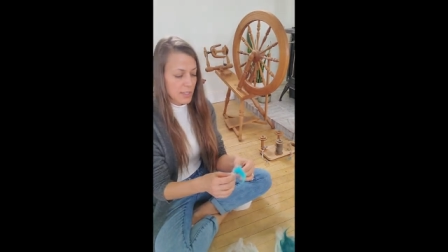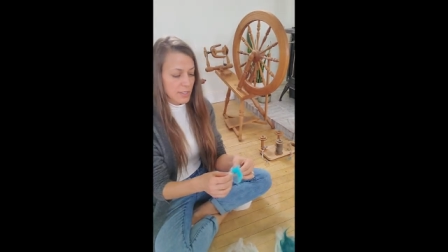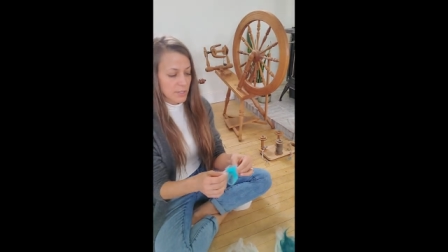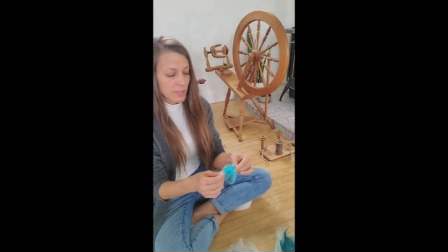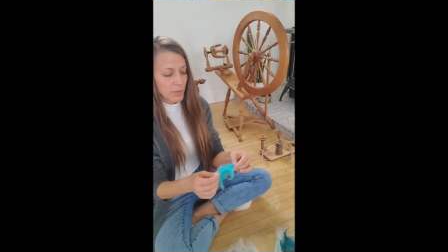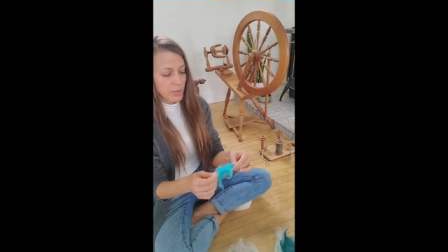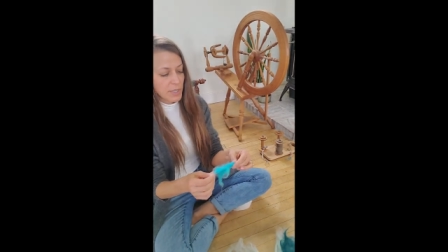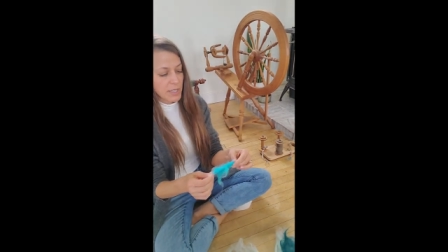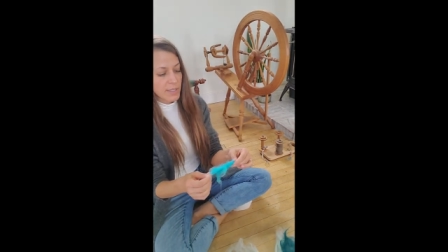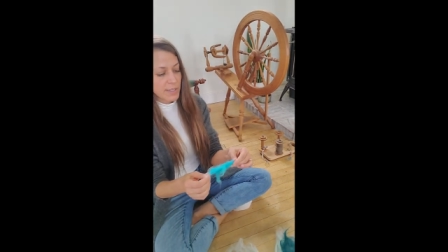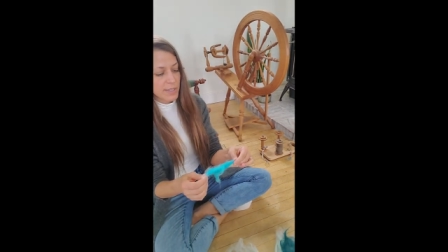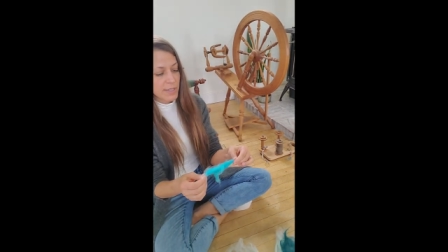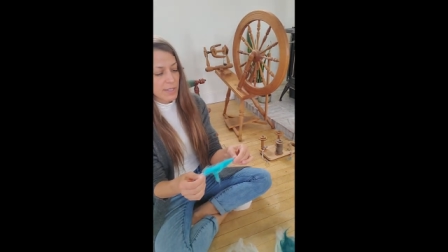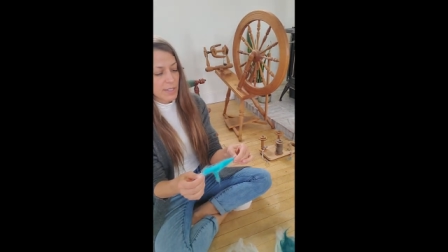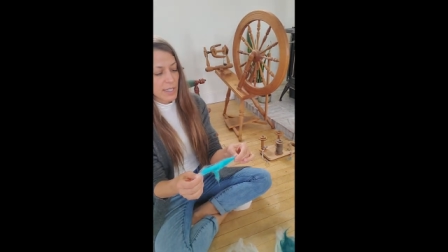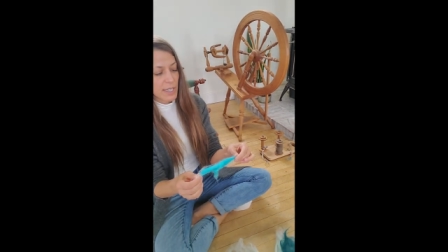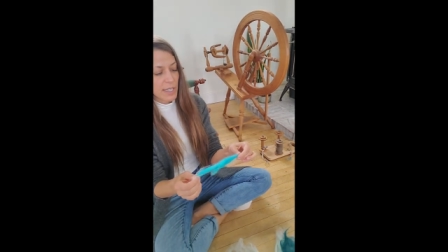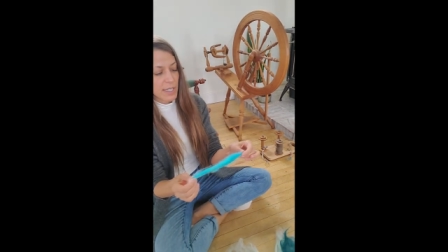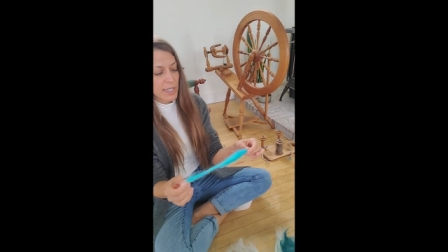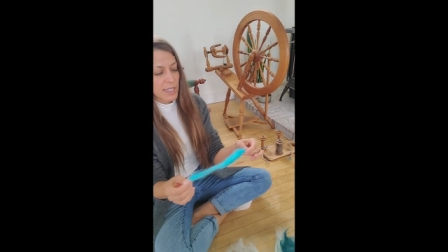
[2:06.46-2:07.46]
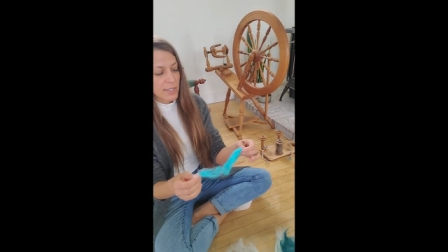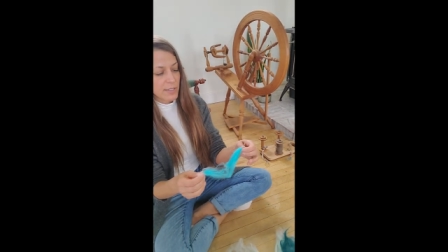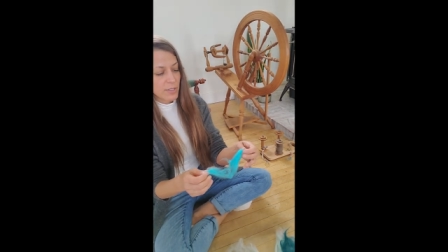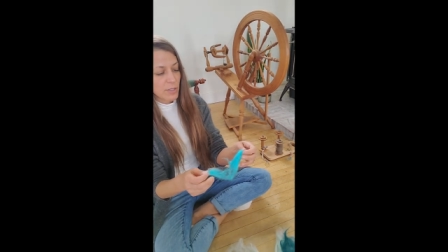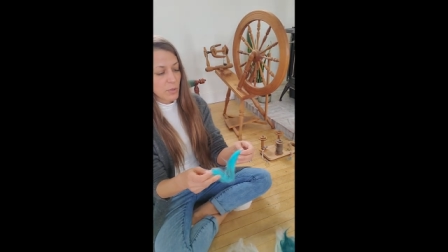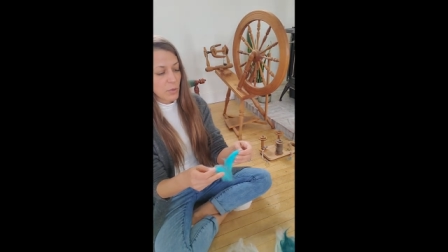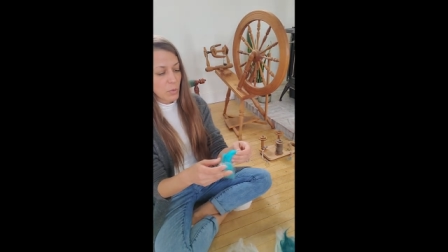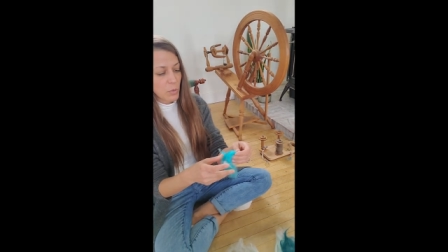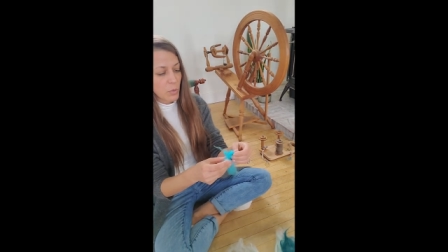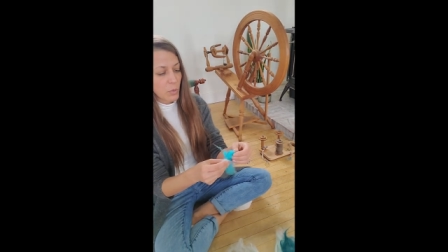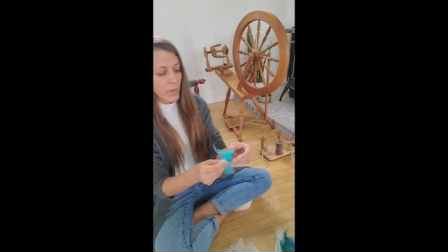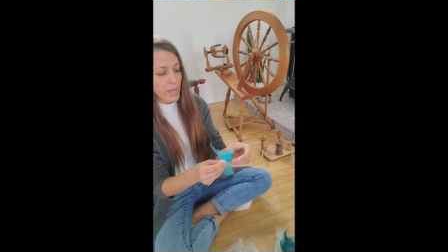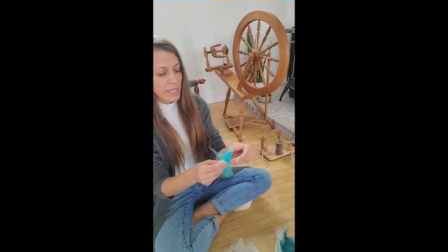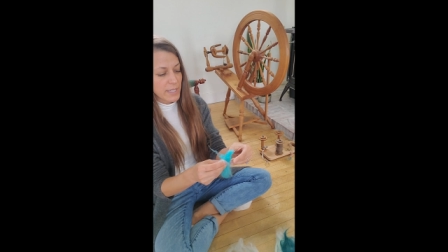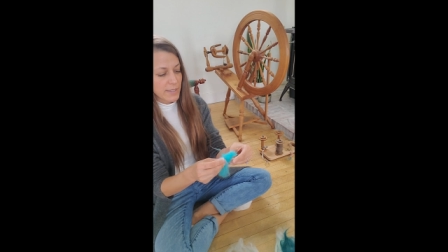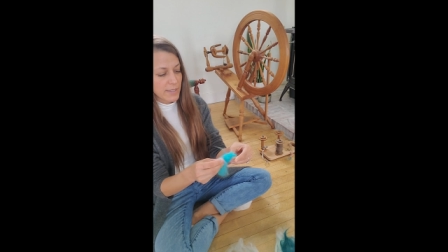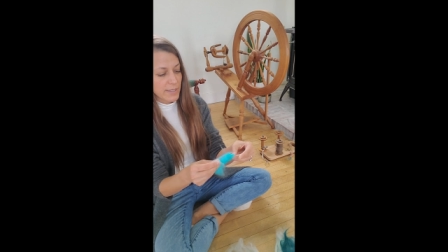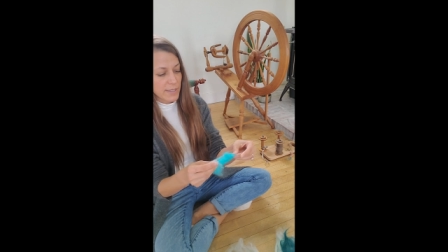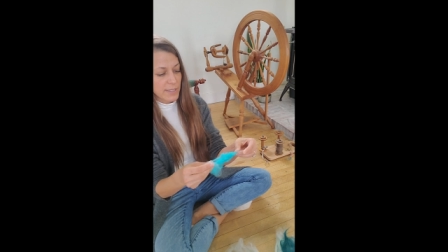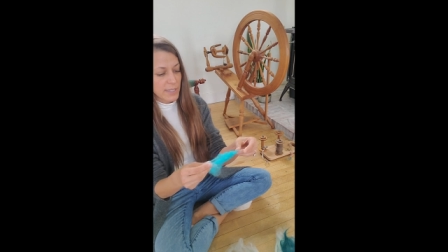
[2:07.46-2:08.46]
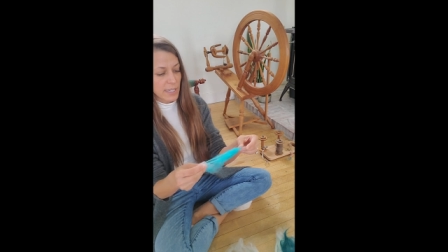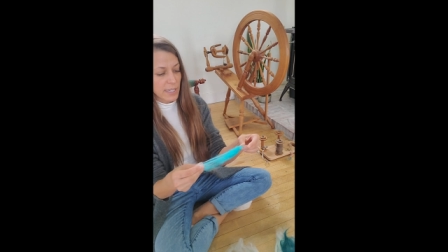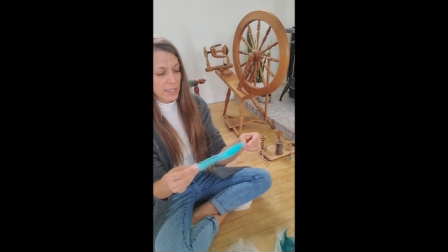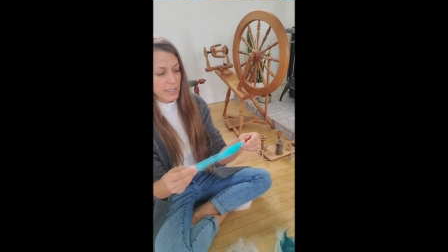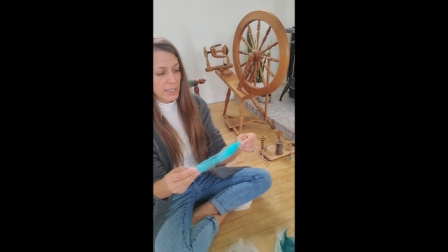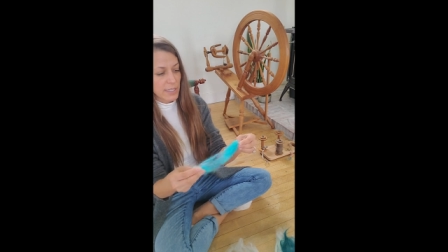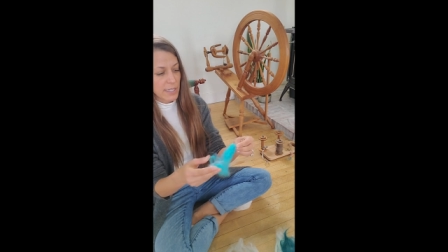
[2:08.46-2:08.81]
So this is quite stuck